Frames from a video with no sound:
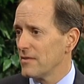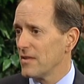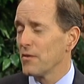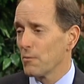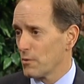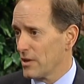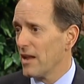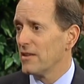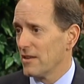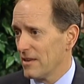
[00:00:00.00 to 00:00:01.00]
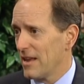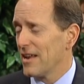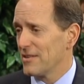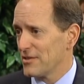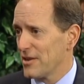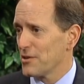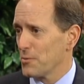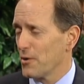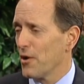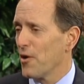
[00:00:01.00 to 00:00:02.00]
He's in the Rotunda, not in
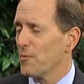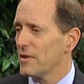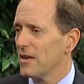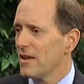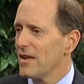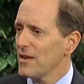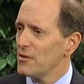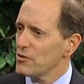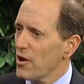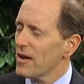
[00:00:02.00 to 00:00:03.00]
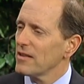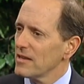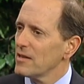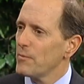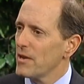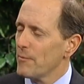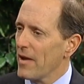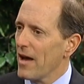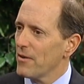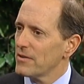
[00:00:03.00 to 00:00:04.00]
Statuary Hall. But can you talk a little bit
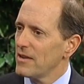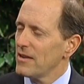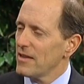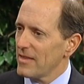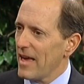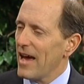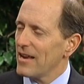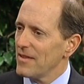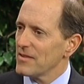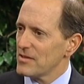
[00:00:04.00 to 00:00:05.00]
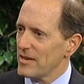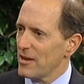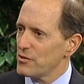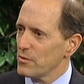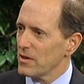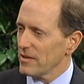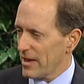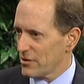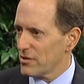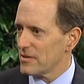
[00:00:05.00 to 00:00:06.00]
about that and the statue
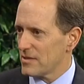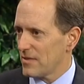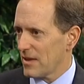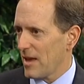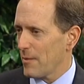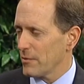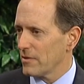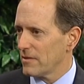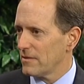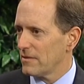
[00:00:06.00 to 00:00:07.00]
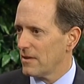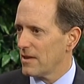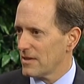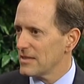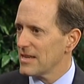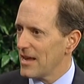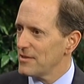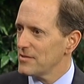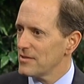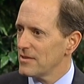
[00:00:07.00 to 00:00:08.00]
collections that the Capitol contains?